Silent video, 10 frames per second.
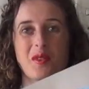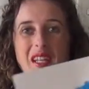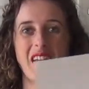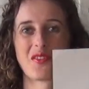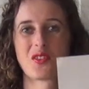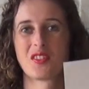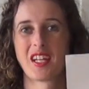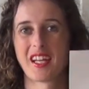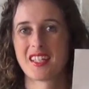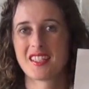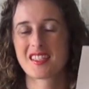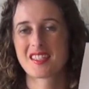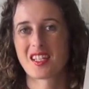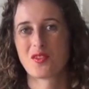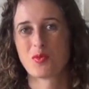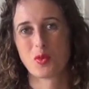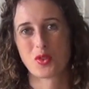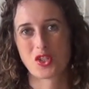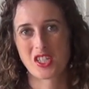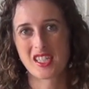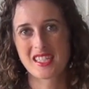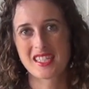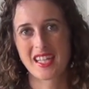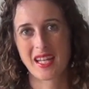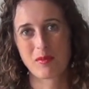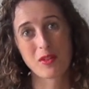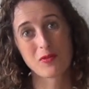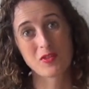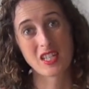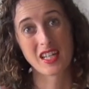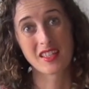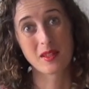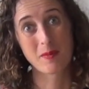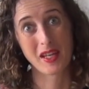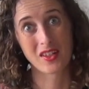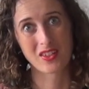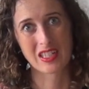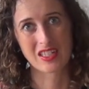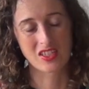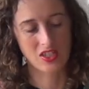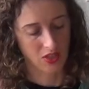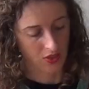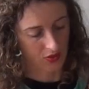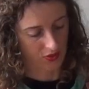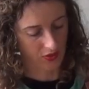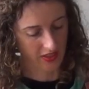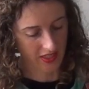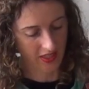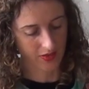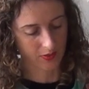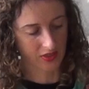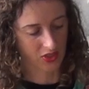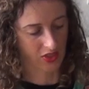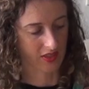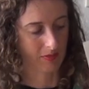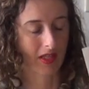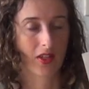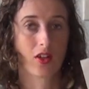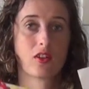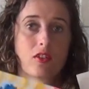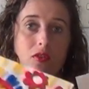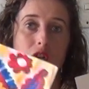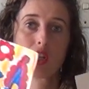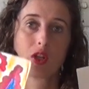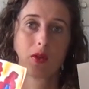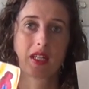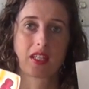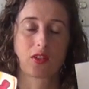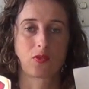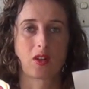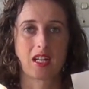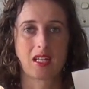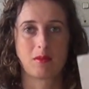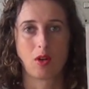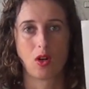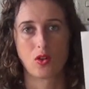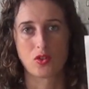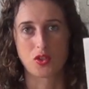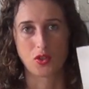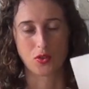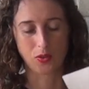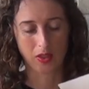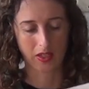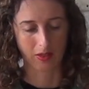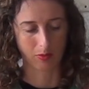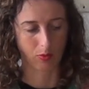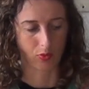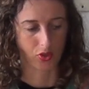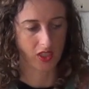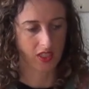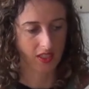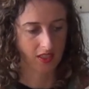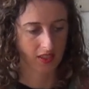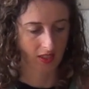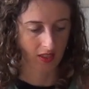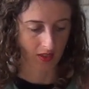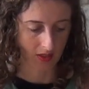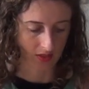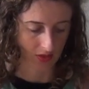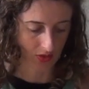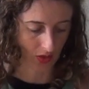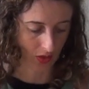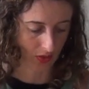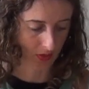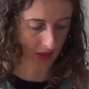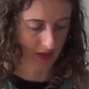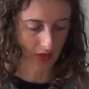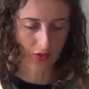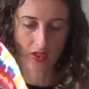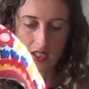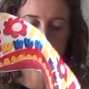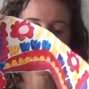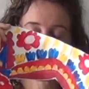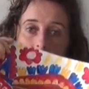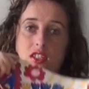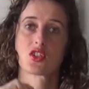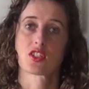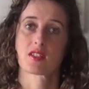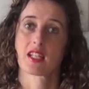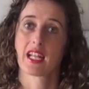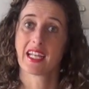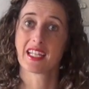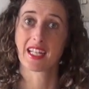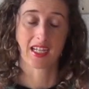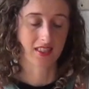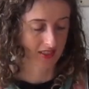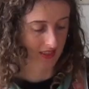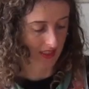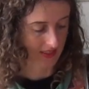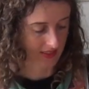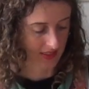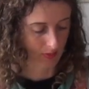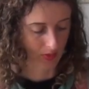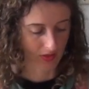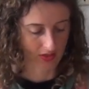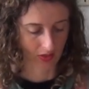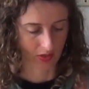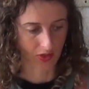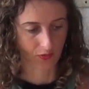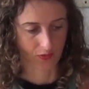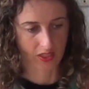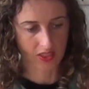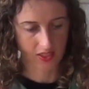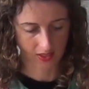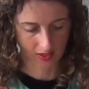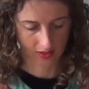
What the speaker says: we have created the self-portrait and we've done the background. So now it's just a matter of gluing the frame onto our portrait. So it's a good idea to just lay it out and see where it's going to fit